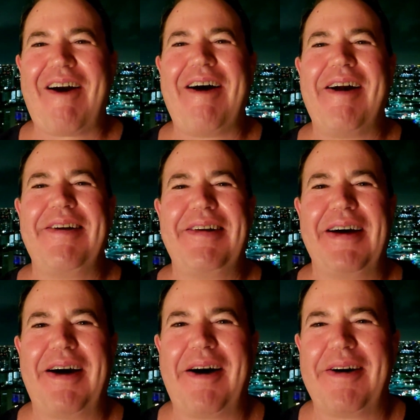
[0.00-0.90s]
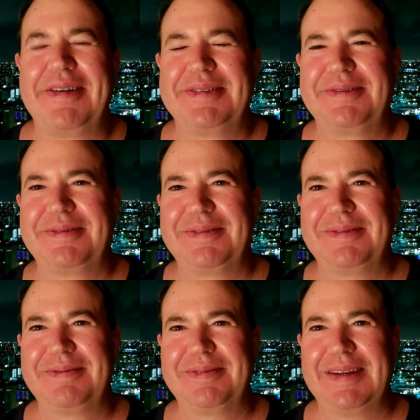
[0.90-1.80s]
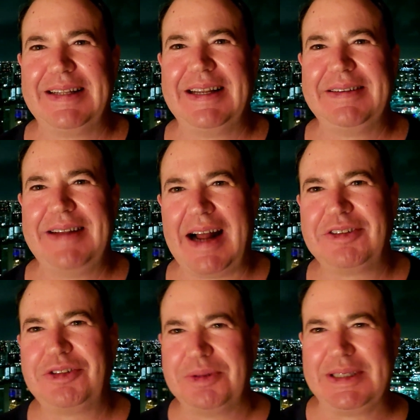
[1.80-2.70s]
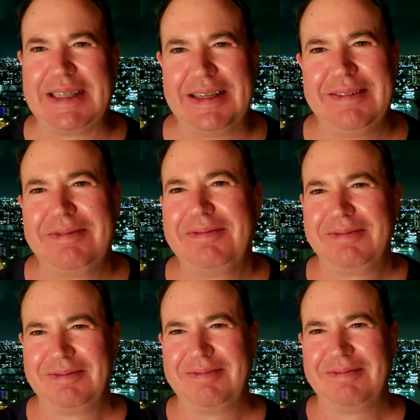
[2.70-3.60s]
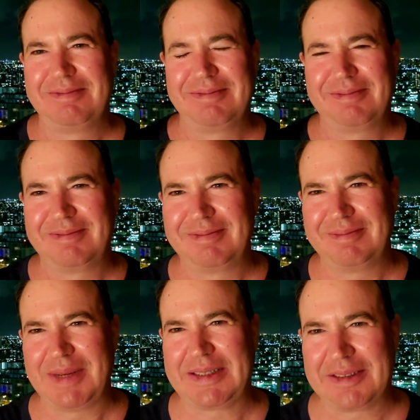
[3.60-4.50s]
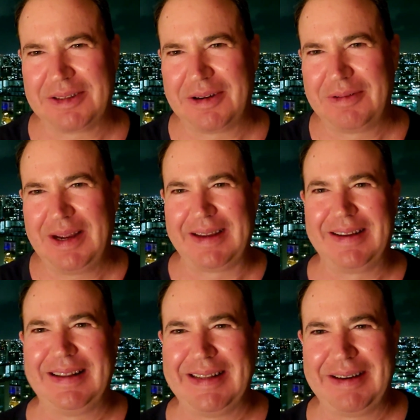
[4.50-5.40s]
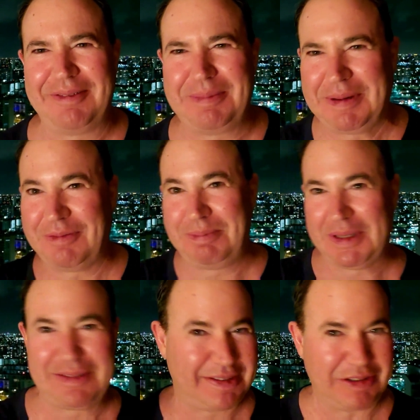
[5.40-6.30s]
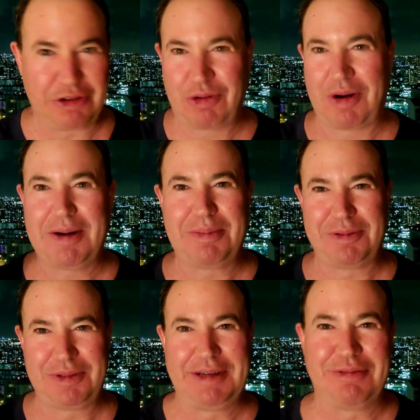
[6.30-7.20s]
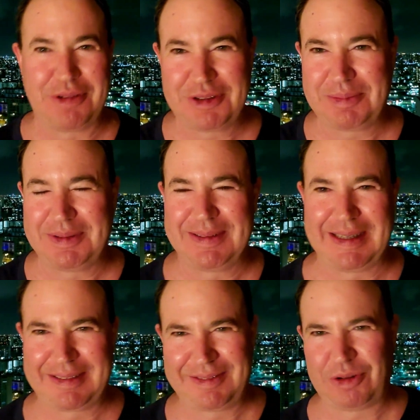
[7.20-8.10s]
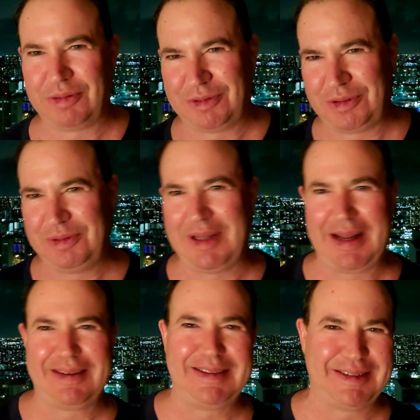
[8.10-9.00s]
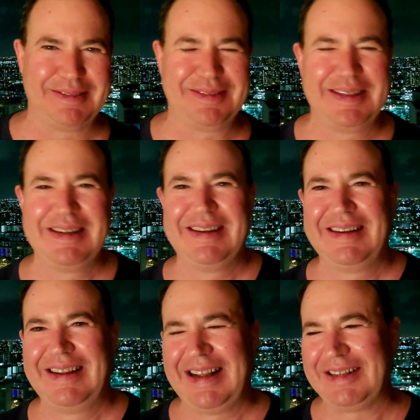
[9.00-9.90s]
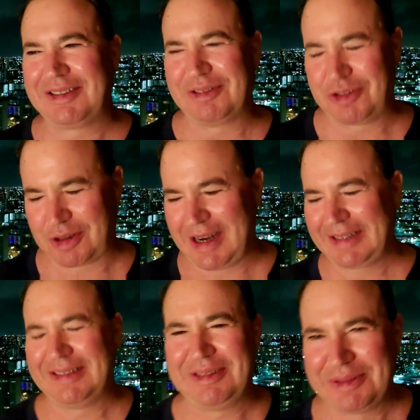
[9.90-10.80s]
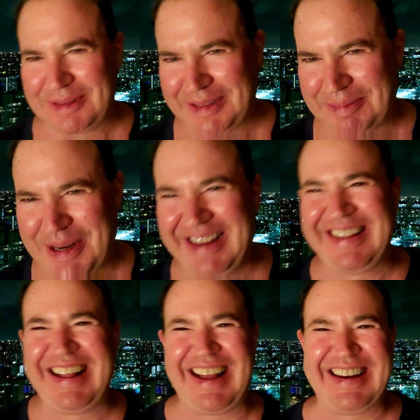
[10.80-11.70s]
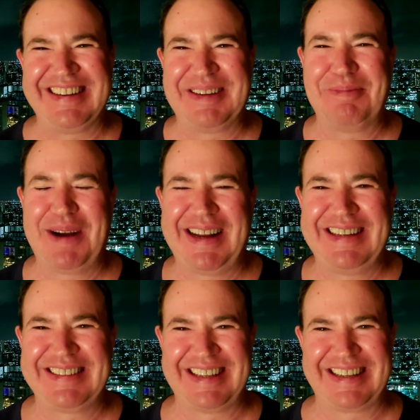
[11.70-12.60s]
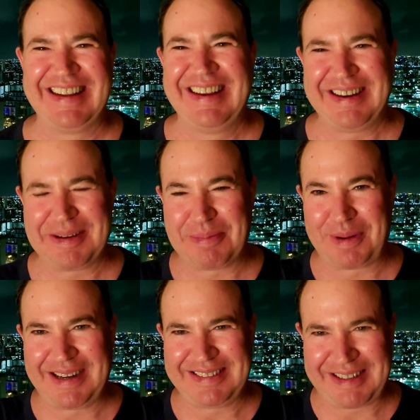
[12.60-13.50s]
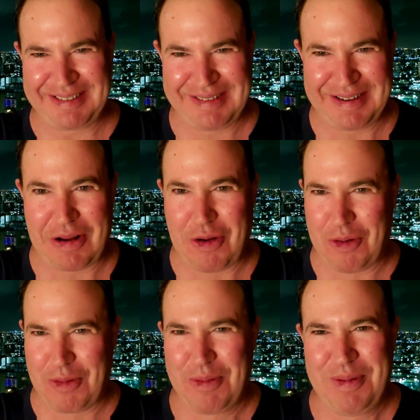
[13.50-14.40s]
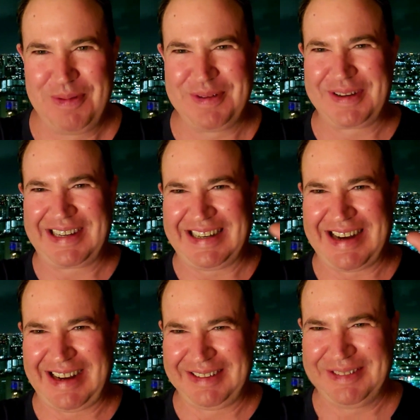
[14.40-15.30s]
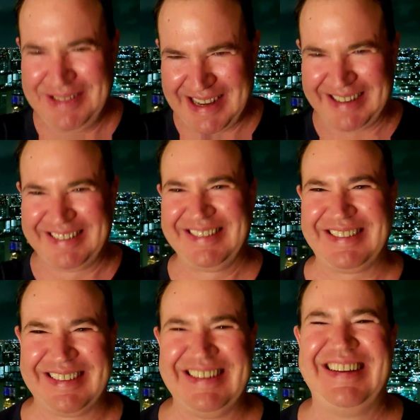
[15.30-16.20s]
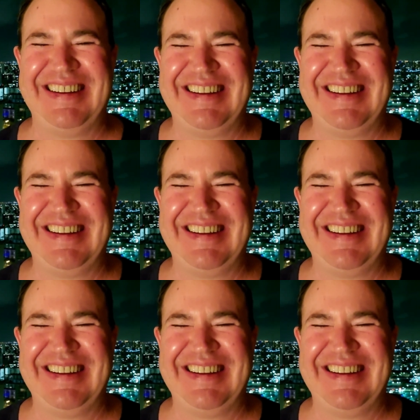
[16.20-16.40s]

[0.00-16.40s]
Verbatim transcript: and uh, and then not doing it makes it go away, and then it builds this incredible reinforcement. Like, don't do that. And so, trying to do a little bit that, your body is like, your brain's like, no, you cannot do that.